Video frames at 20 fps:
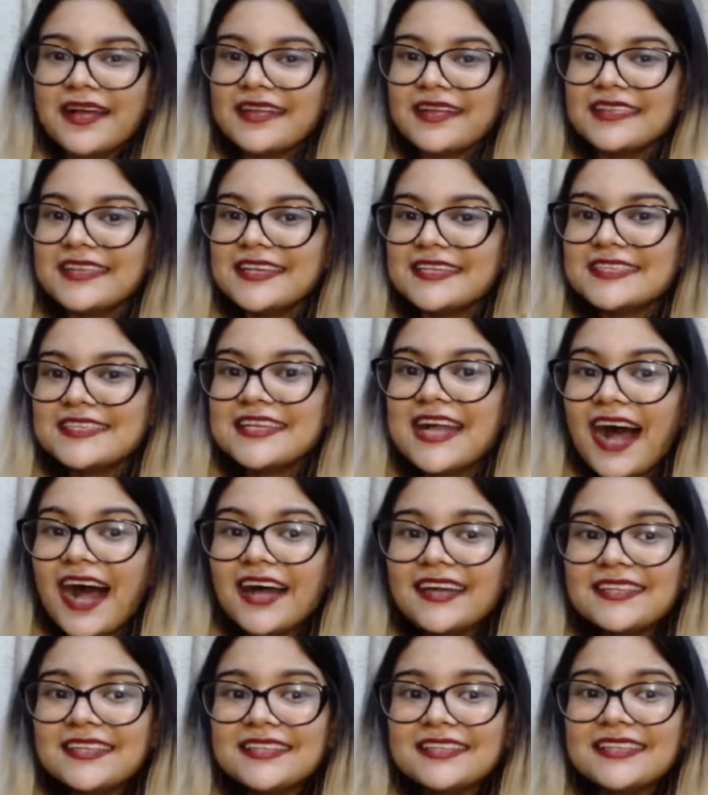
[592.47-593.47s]
This
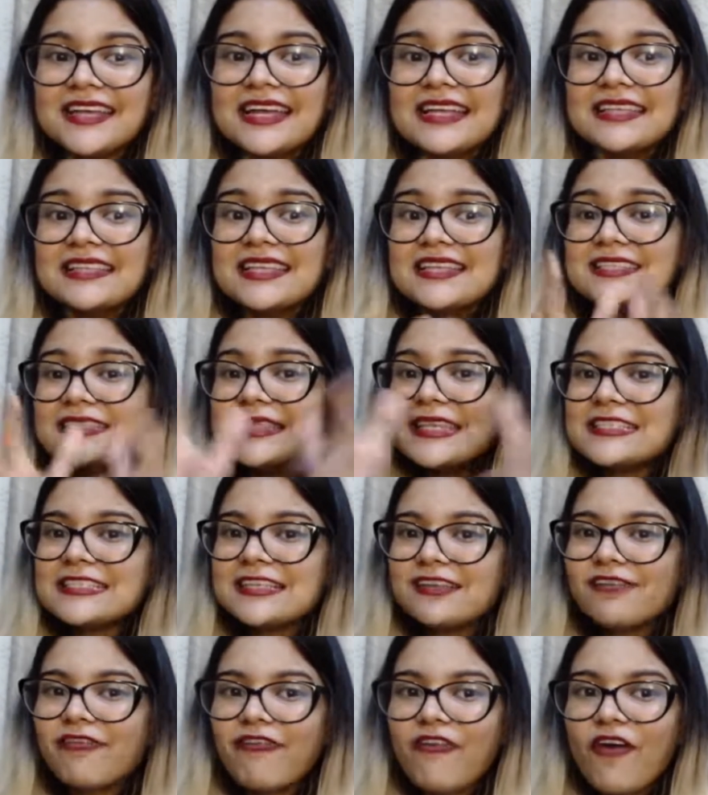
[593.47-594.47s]
garden, this
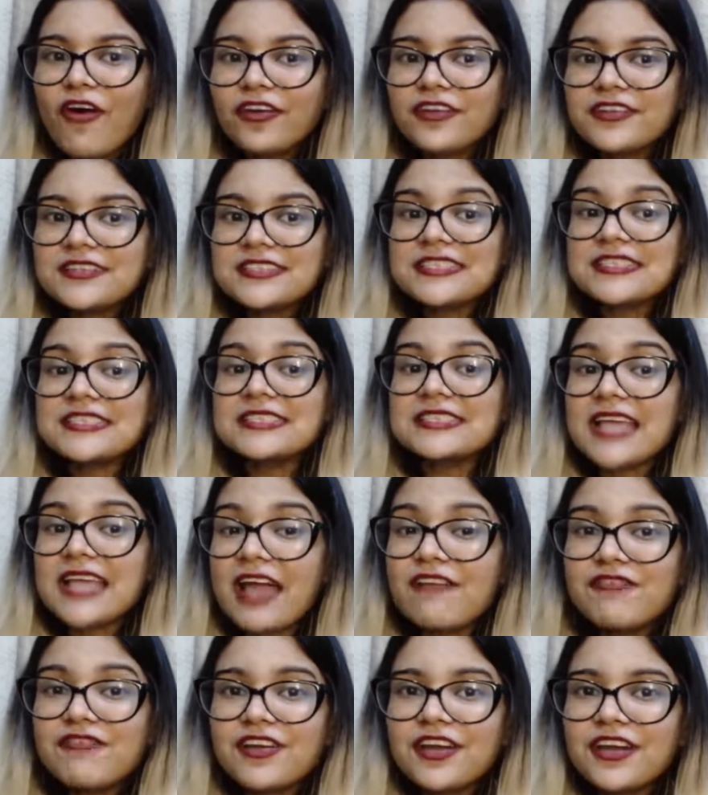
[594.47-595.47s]
little forest is
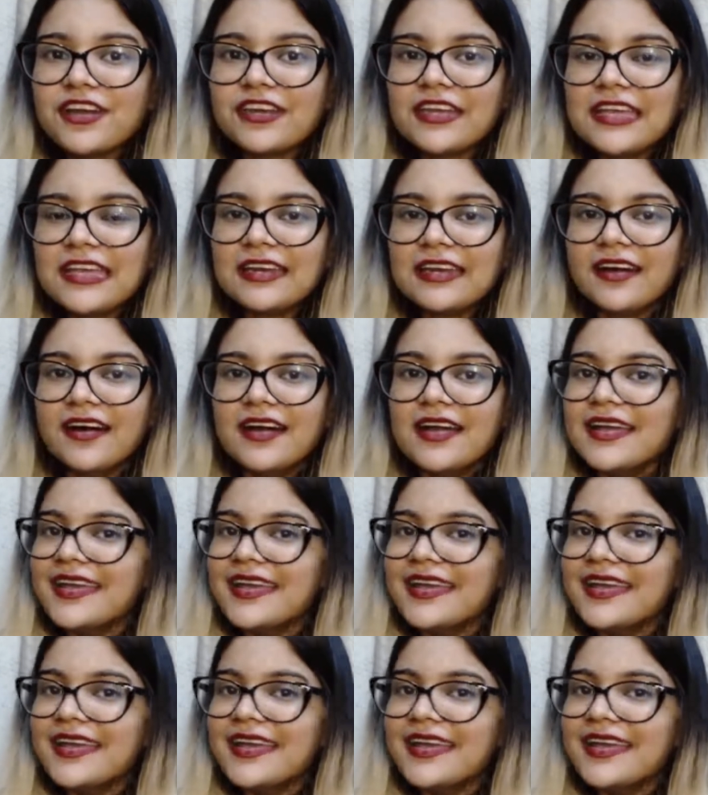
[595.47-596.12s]
evergreen.